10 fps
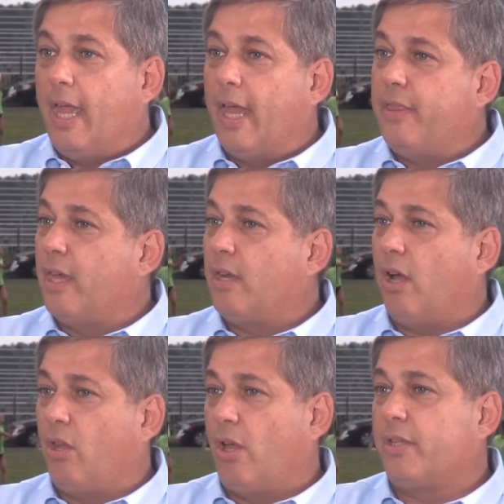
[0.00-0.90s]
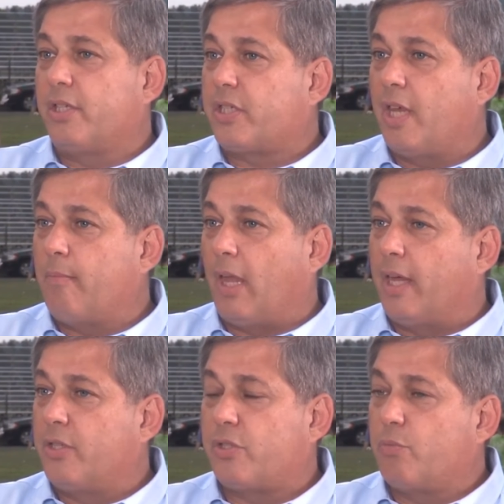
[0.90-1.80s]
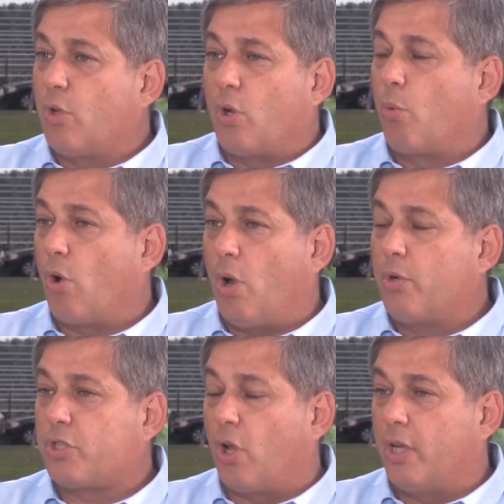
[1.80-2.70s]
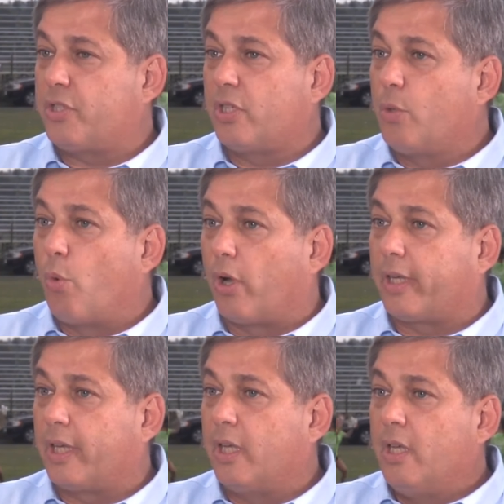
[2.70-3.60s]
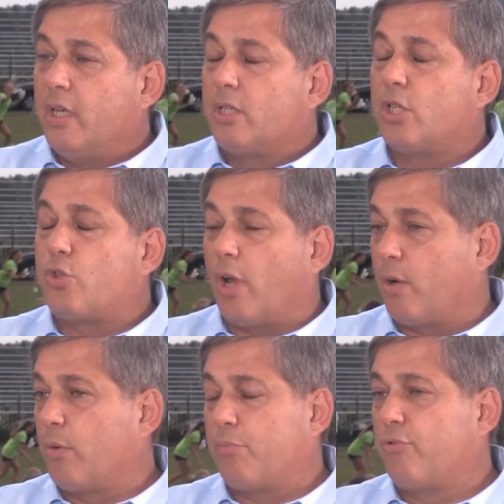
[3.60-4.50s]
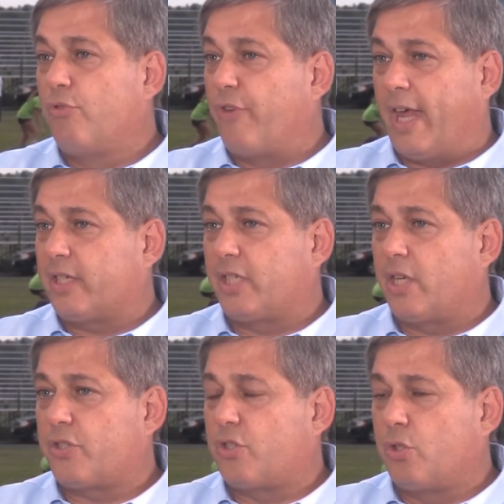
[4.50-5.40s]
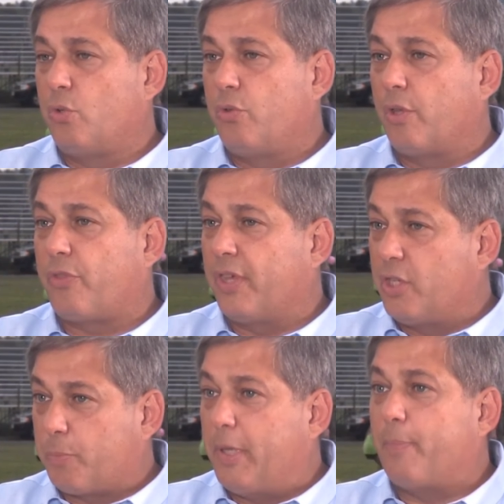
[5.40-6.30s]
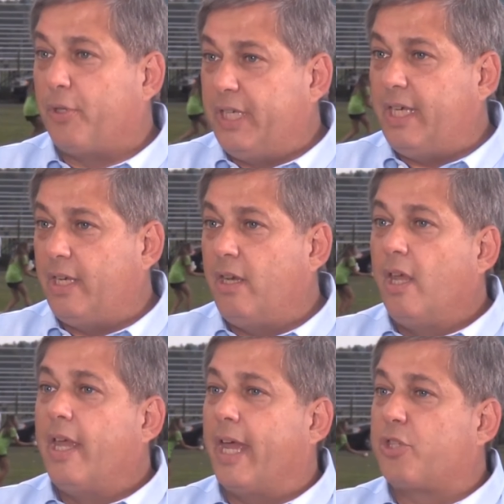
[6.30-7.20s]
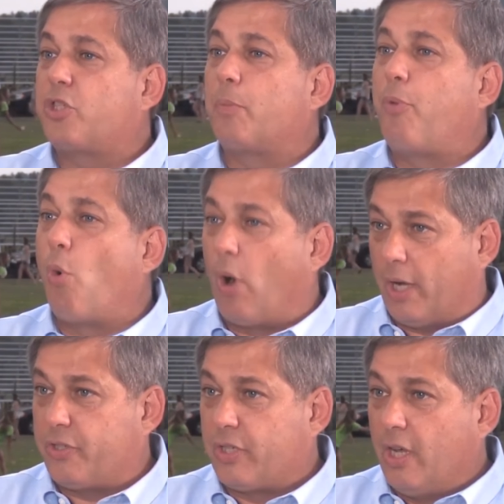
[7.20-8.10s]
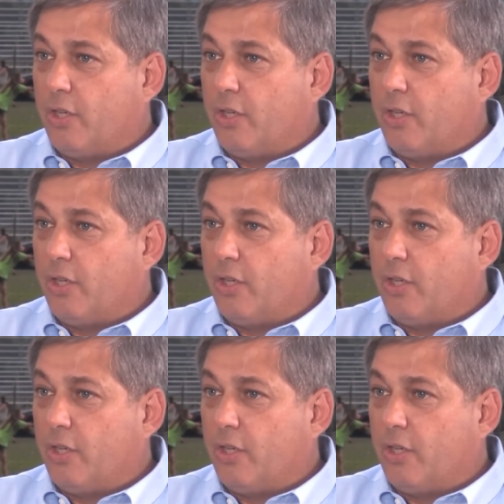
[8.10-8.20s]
And then along the same lines, you know, we're always constantly working to try to improve access to the things people need as supports,